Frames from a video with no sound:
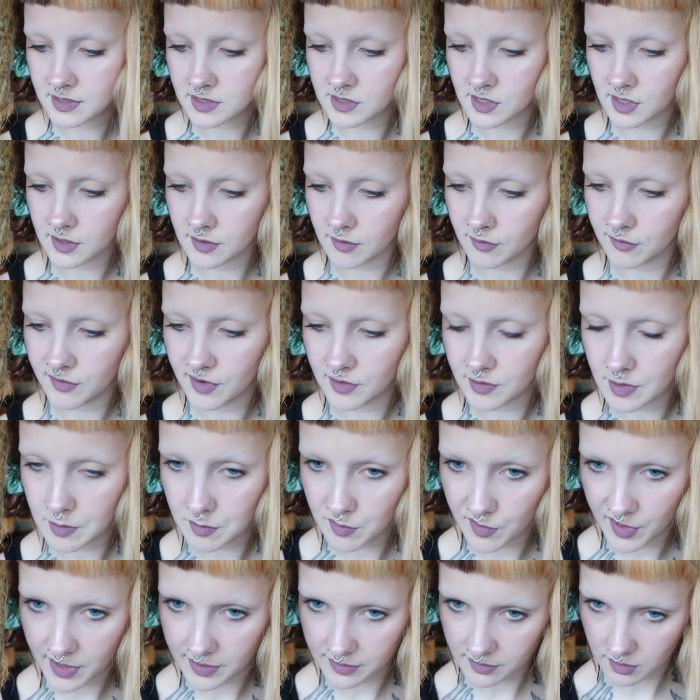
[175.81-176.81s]
It's not a very
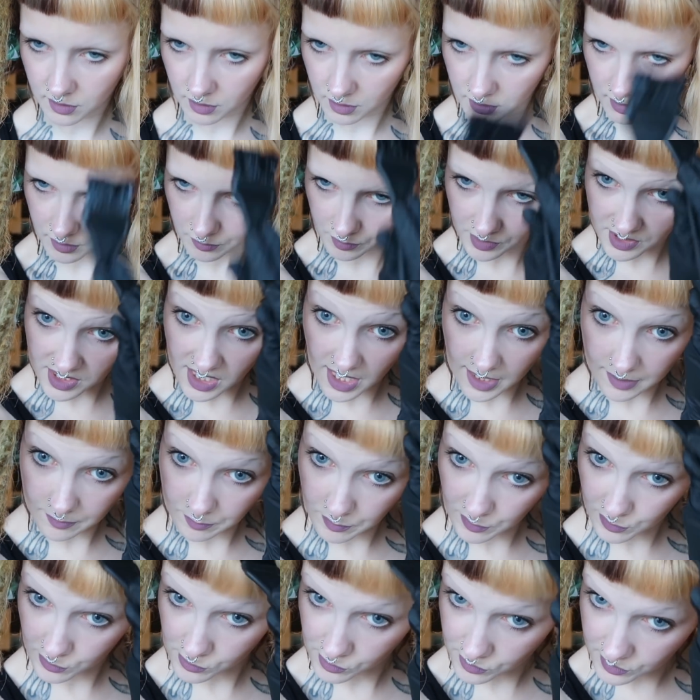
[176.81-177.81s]
bright color, which I
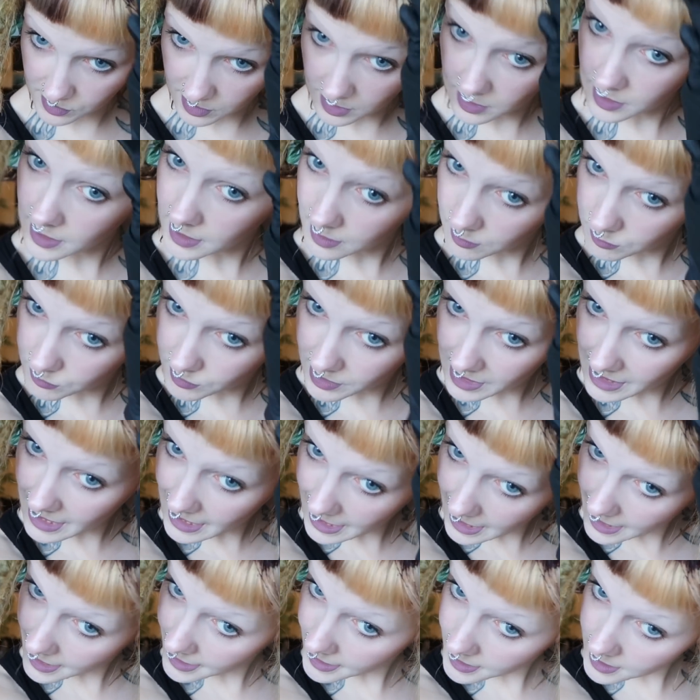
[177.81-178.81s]
personally
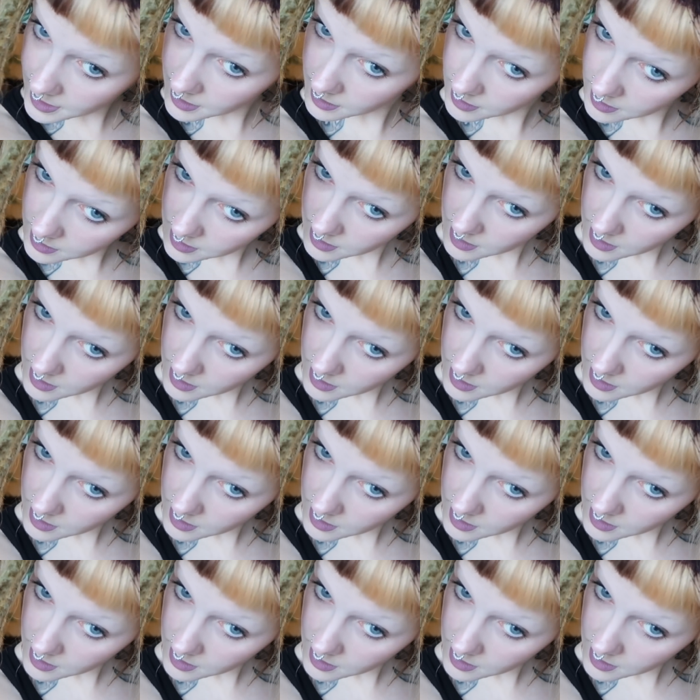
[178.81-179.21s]
really like.